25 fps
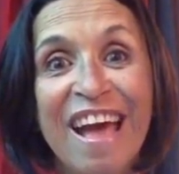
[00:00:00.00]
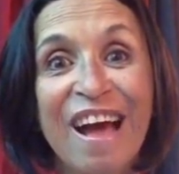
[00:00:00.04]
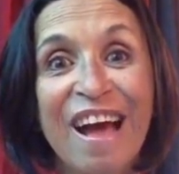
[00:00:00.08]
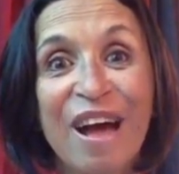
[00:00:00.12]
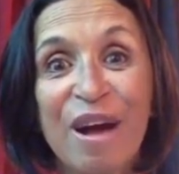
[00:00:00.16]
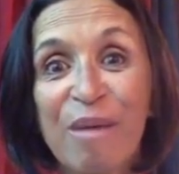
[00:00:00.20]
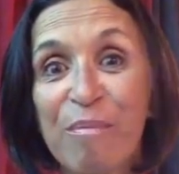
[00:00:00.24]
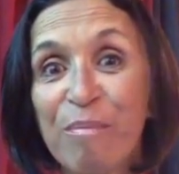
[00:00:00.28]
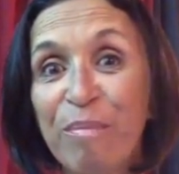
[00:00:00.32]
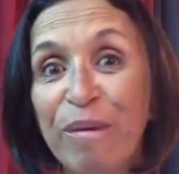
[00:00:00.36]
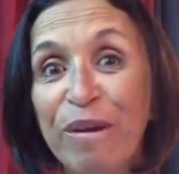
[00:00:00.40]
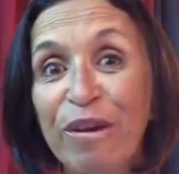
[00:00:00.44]

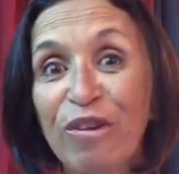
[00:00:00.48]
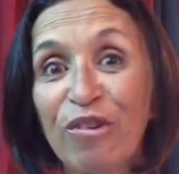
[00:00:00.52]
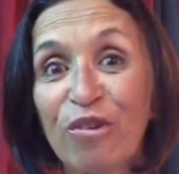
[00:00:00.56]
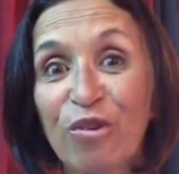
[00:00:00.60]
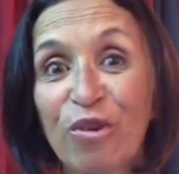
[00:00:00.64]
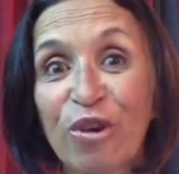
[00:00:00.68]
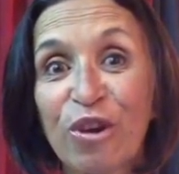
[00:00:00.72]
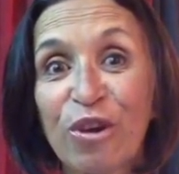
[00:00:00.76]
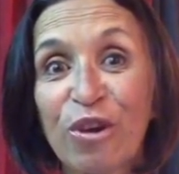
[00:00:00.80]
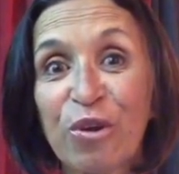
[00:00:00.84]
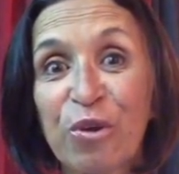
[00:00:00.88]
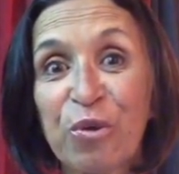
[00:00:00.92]
Um, be
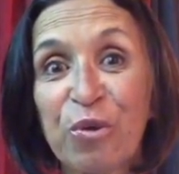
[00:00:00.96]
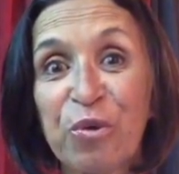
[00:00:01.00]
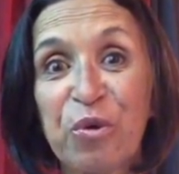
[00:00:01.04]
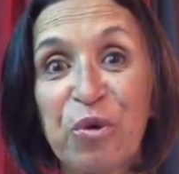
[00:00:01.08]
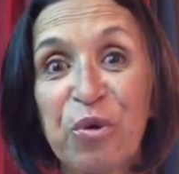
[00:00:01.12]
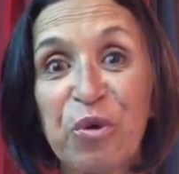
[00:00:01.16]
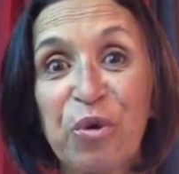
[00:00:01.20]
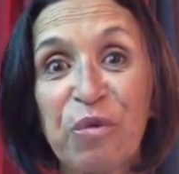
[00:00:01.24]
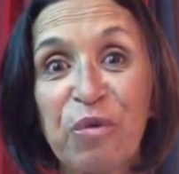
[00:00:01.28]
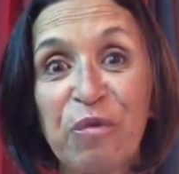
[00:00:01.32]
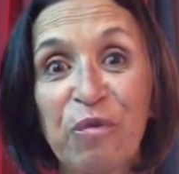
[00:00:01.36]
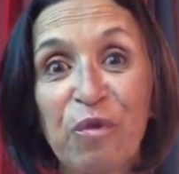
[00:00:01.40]
sure to
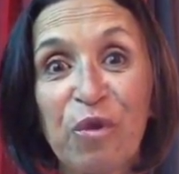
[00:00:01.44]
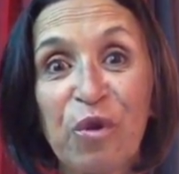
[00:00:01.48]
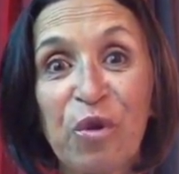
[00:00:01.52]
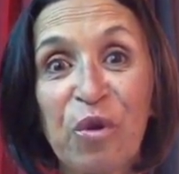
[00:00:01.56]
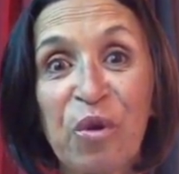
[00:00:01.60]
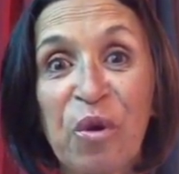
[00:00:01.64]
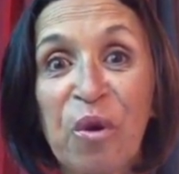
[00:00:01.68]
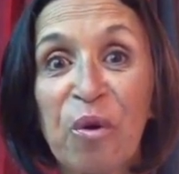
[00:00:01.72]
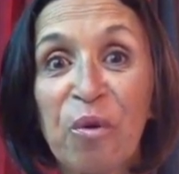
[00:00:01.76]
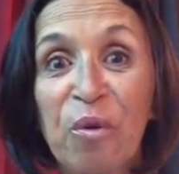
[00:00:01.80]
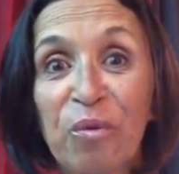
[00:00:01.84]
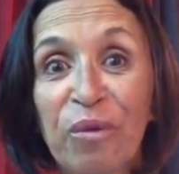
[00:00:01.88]
Google for
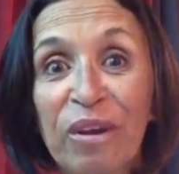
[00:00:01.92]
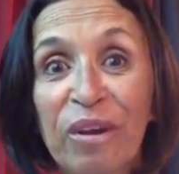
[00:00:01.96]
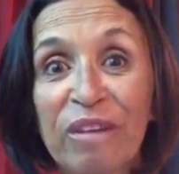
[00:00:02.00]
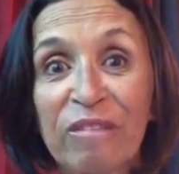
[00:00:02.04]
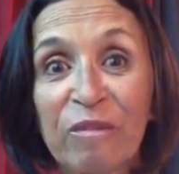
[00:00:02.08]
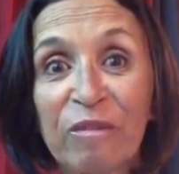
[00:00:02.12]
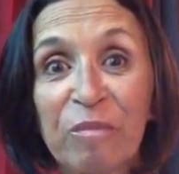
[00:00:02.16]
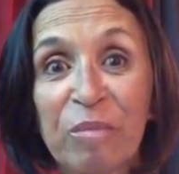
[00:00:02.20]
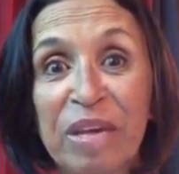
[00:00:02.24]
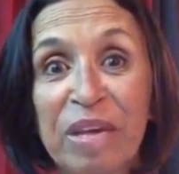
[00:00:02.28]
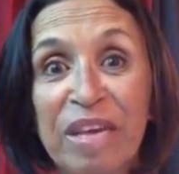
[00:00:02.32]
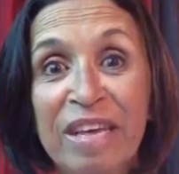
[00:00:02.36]
your own
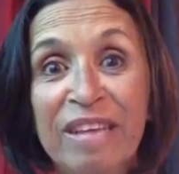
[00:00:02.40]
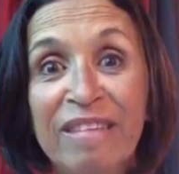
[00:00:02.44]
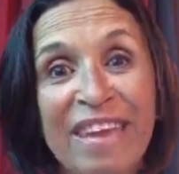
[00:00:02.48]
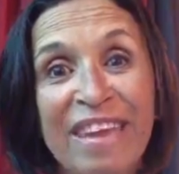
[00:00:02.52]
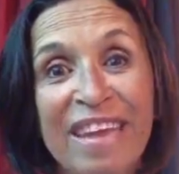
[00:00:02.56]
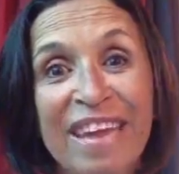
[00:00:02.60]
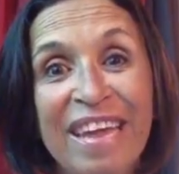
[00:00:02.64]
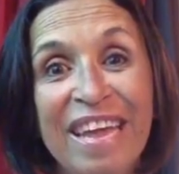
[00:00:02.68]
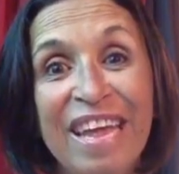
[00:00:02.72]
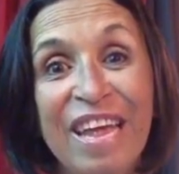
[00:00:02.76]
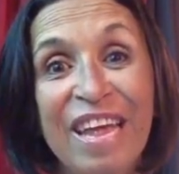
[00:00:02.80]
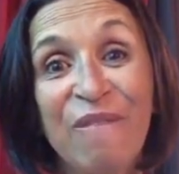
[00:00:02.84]
recipes.
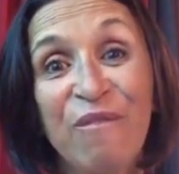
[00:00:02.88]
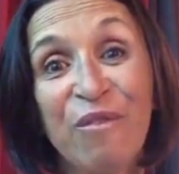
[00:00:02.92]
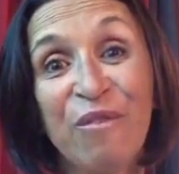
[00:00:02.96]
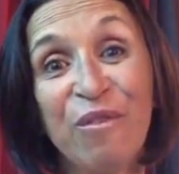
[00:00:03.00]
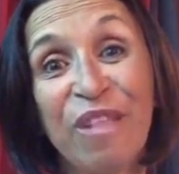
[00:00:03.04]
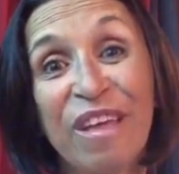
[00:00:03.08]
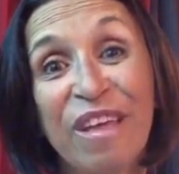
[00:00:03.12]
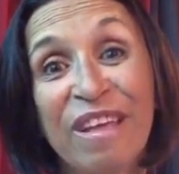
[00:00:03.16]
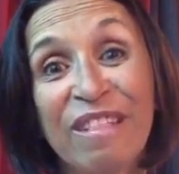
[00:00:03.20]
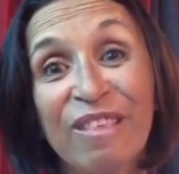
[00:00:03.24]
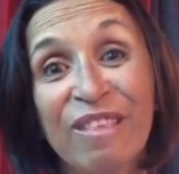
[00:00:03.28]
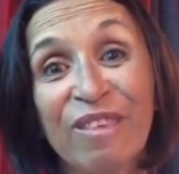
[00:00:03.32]
If you
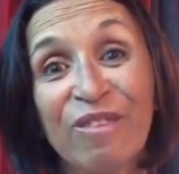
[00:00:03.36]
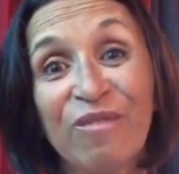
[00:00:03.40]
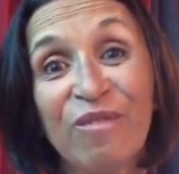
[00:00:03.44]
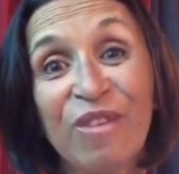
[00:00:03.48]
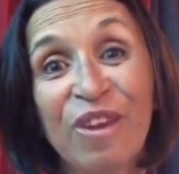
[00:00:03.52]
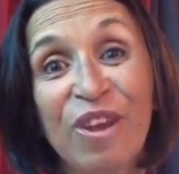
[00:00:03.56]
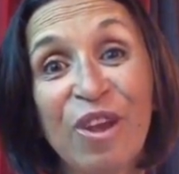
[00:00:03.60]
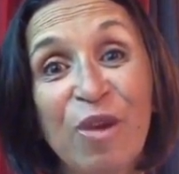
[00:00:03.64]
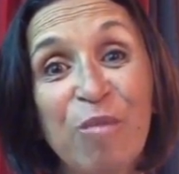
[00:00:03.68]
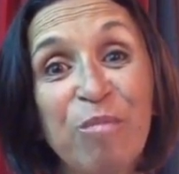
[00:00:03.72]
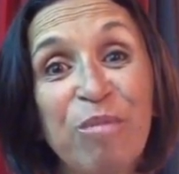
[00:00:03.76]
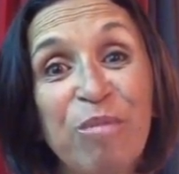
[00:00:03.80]
like this
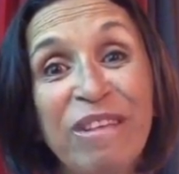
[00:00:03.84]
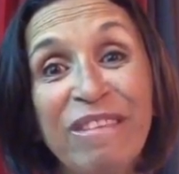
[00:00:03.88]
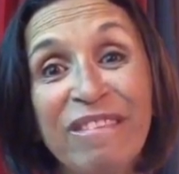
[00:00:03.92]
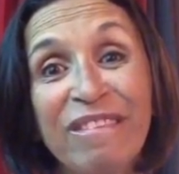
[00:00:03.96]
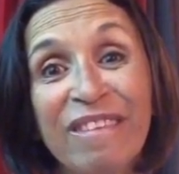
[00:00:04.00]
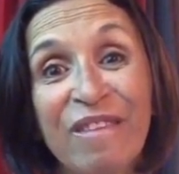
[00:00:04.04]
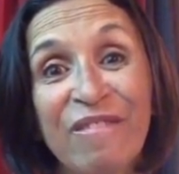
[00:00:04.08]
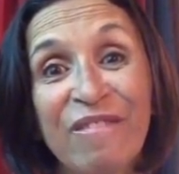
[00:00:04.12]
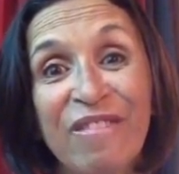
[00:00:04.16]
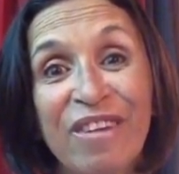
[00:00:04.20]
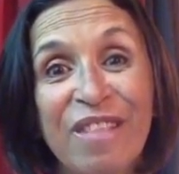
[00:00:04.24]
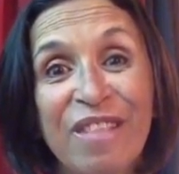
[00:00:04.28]
video, please
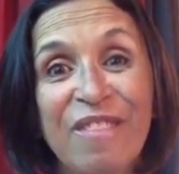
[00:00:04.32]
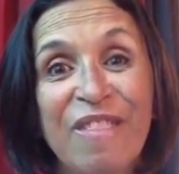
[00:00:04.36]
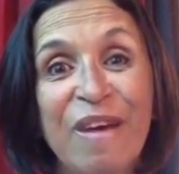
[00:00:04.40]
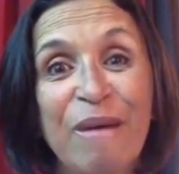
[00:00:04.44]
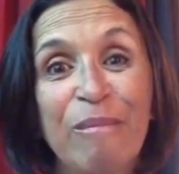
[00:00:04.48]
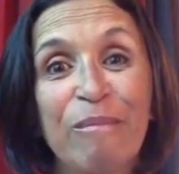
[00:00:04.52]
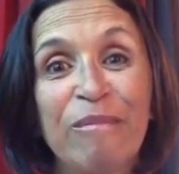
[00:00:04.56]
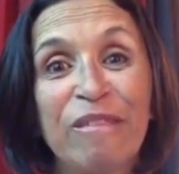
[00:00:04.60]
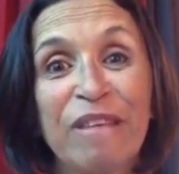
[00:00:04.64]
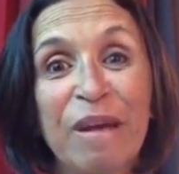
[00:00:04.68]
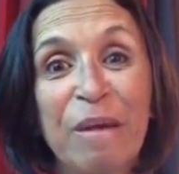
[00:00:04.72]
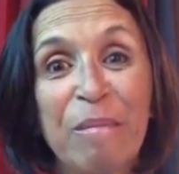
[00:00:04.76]
give it a
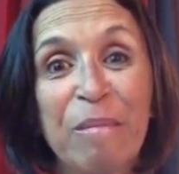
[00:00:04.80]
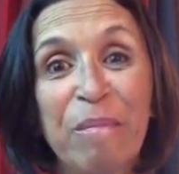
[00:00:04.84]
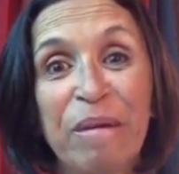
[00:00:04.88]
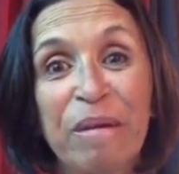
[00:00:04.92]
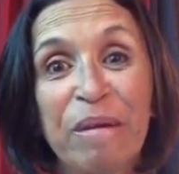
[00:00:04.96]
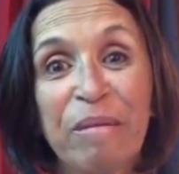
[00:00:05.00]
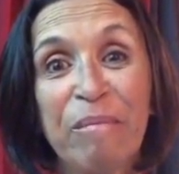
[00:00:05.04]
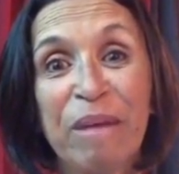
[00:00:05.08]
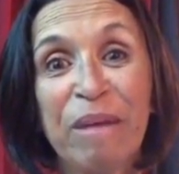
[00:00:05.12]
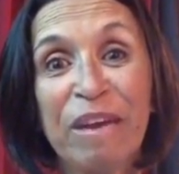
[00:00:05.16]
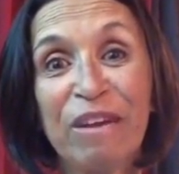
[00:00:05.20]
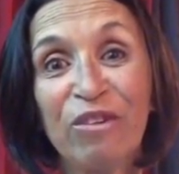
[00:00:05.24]
thumbs up
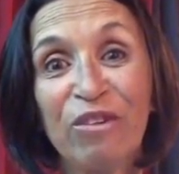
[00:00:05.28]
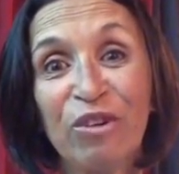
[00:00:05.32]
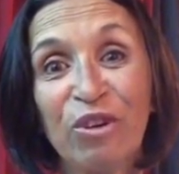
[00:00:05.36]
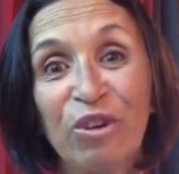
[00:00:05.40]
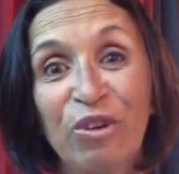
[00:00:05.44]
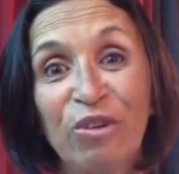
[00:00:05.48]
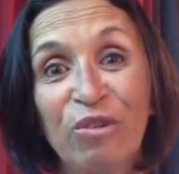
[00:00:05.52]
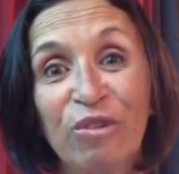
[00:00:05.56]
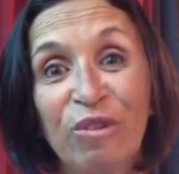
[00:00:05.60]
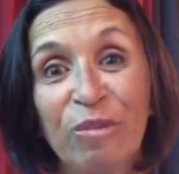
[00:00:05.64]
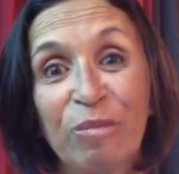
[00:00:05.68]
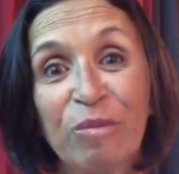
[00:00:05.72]
and make sure
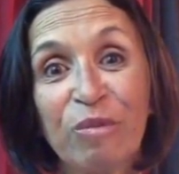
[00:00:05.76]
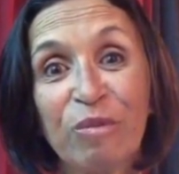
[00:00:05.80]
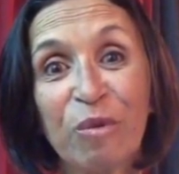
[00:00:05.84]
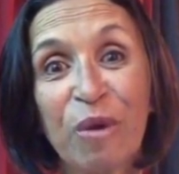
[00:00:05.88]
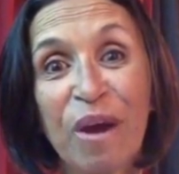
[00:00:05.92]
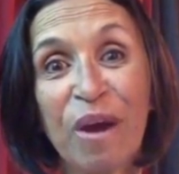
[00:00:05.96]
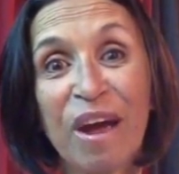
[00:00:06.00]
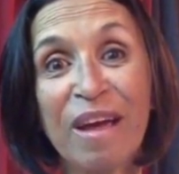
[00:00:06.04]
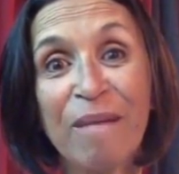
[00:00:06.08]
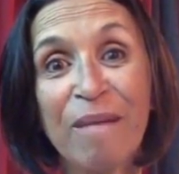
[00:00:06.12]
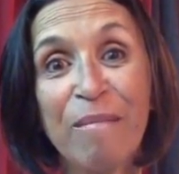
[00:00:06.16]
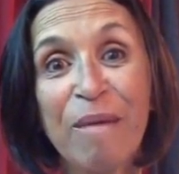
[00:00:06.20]
you
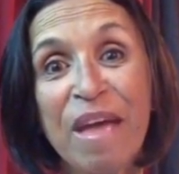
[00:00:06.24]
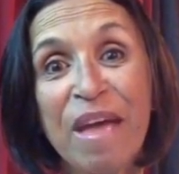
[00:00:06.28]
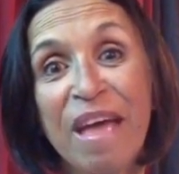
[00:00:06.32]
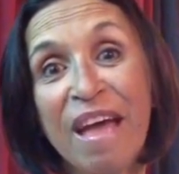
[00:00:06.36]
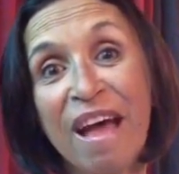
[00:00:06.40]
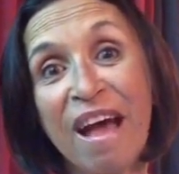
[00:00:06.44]
subscribe.